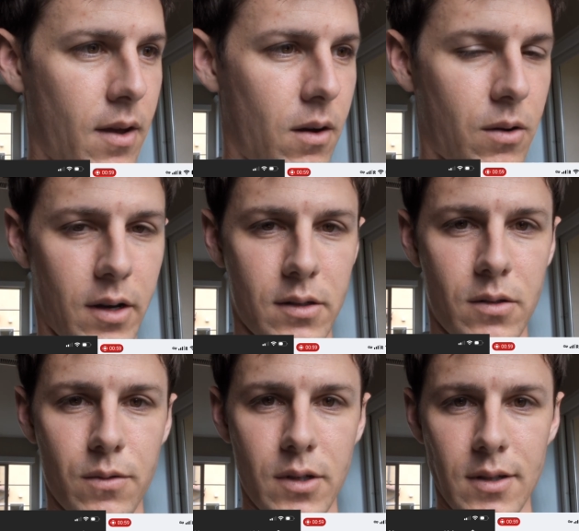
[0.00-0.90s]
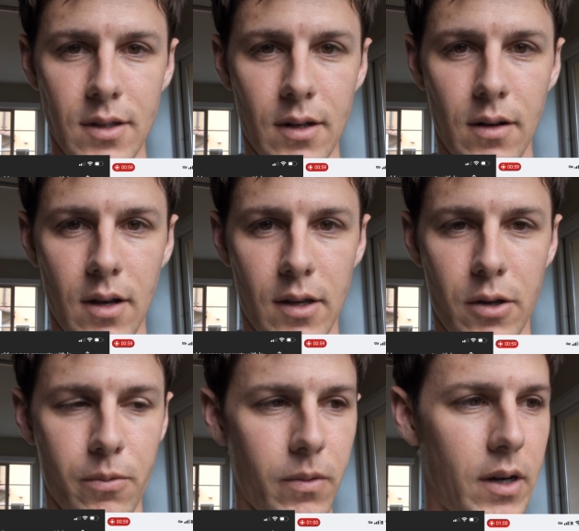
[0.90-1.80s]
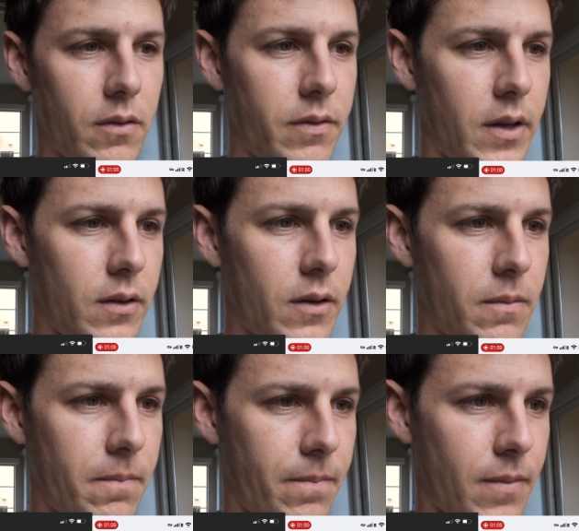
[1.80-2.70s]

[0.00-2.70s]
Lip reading: Okay, so she's in acute renal failure.